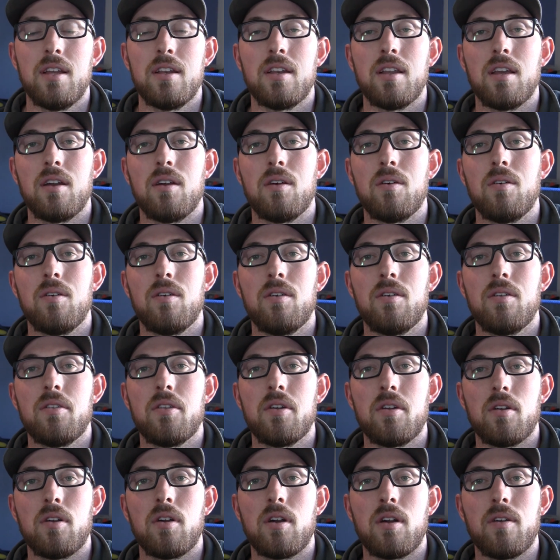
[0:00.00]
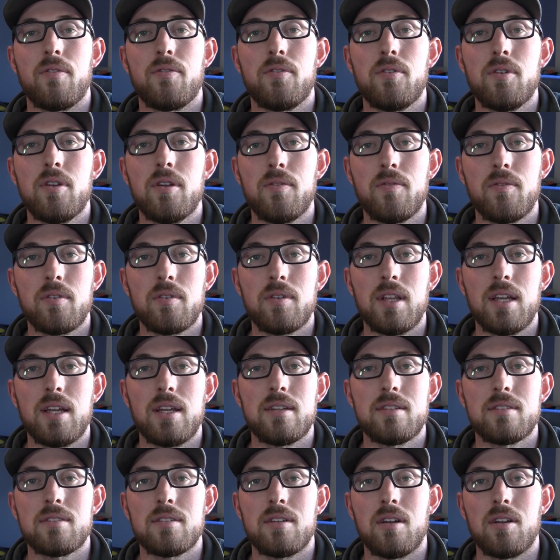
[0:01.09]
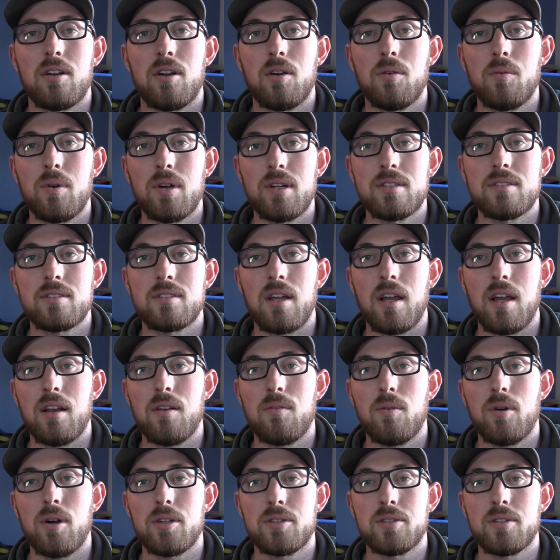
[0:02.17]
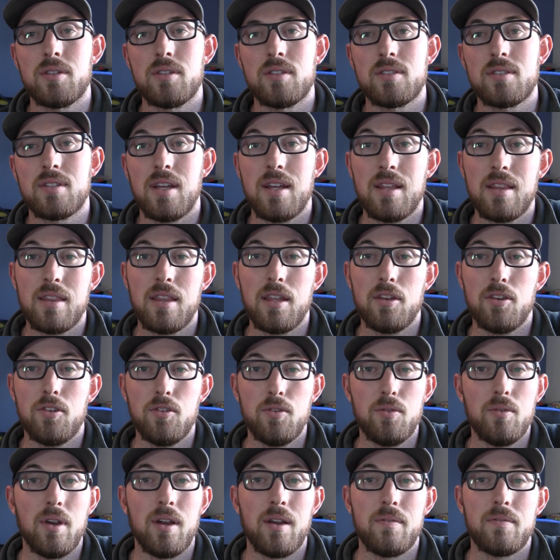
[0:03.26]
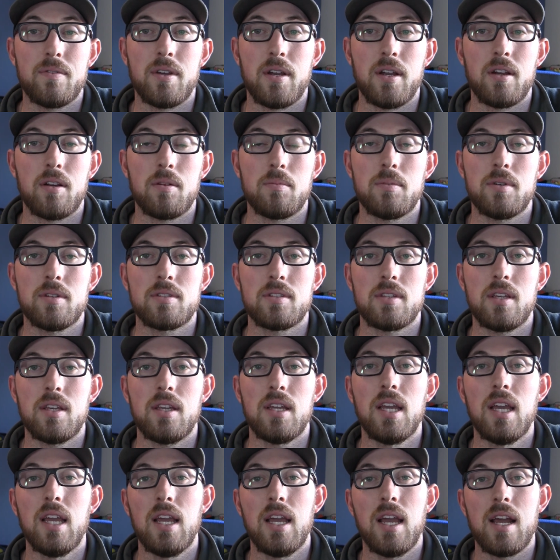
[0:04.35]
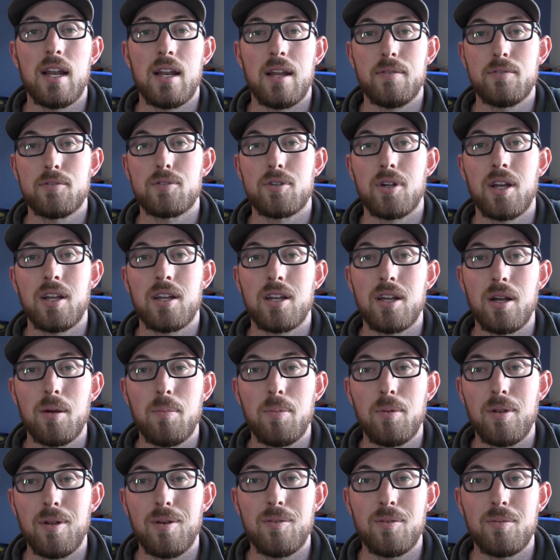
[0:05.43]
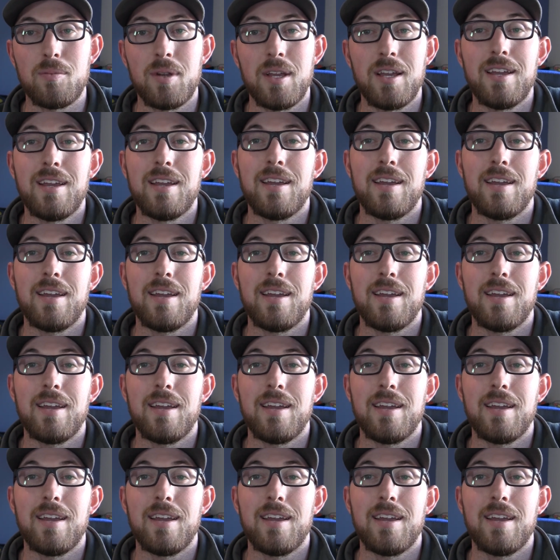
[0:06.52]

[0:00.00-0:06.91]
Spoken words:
Now, there are a few different lakes on our west side of Washington State that do have tiger muskie, and I've tried a couple of them.